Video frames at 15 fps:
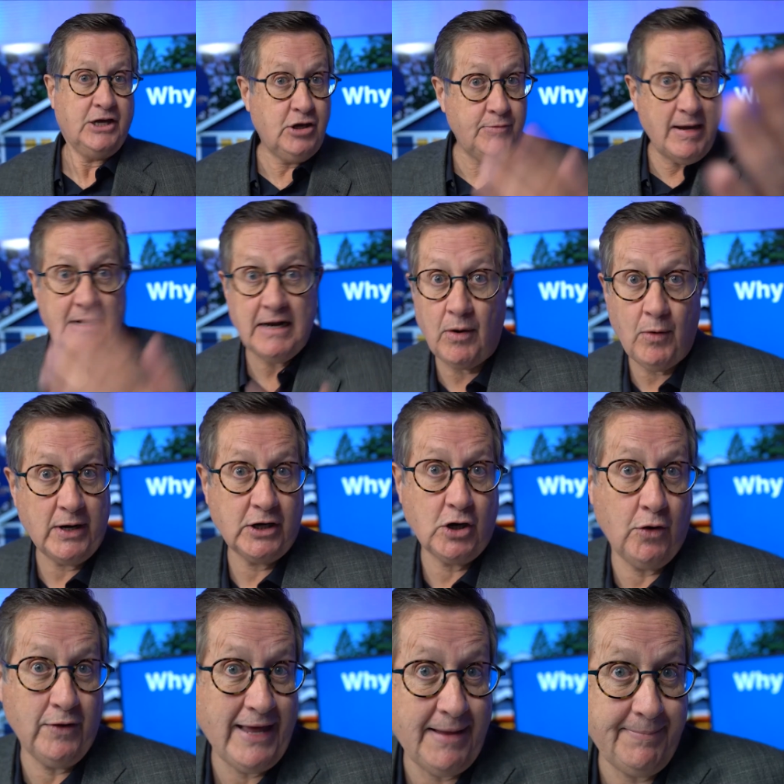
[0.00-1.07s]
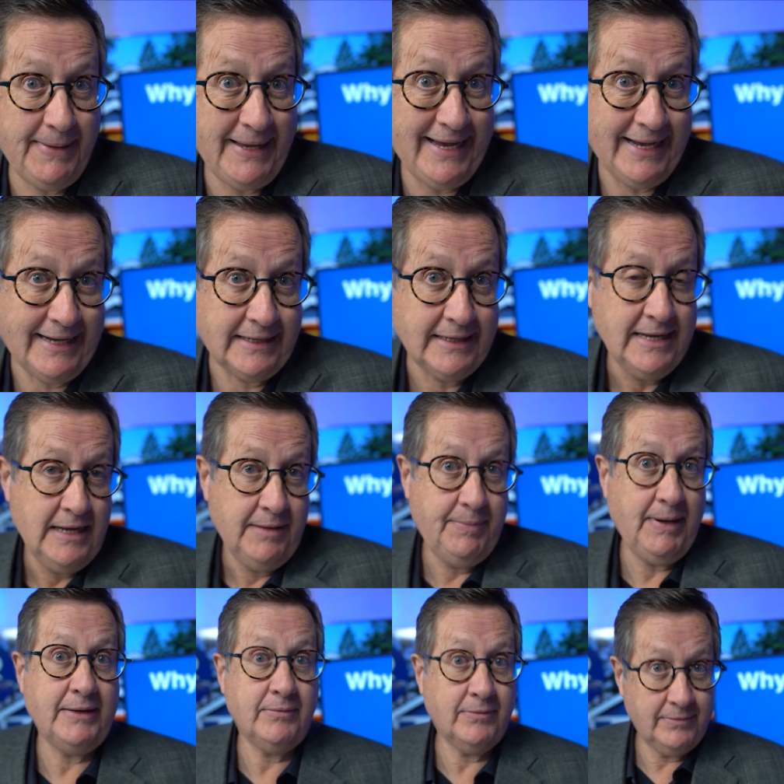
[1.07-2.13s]
You may not want to go that big,
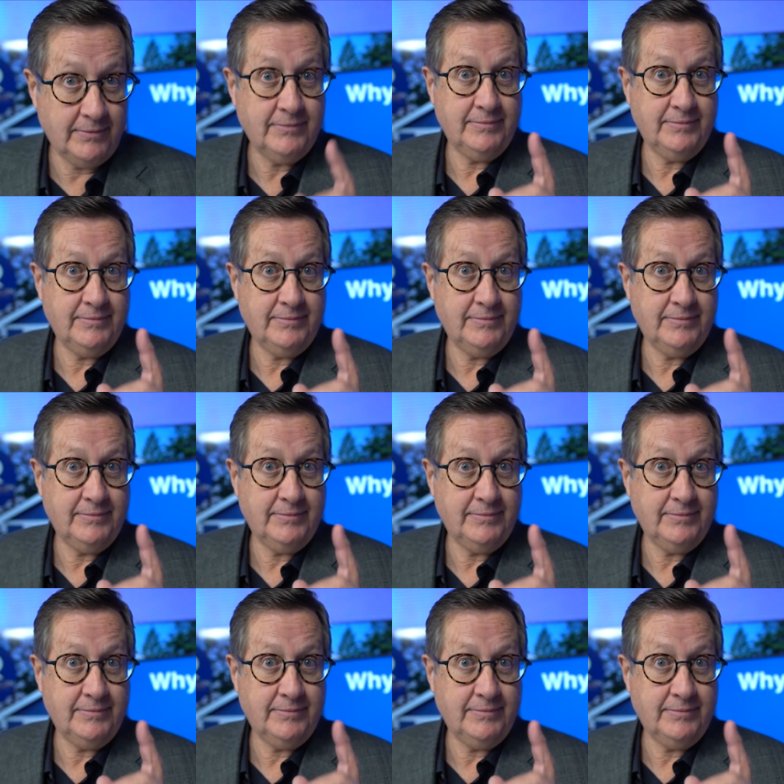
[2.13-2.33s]
but,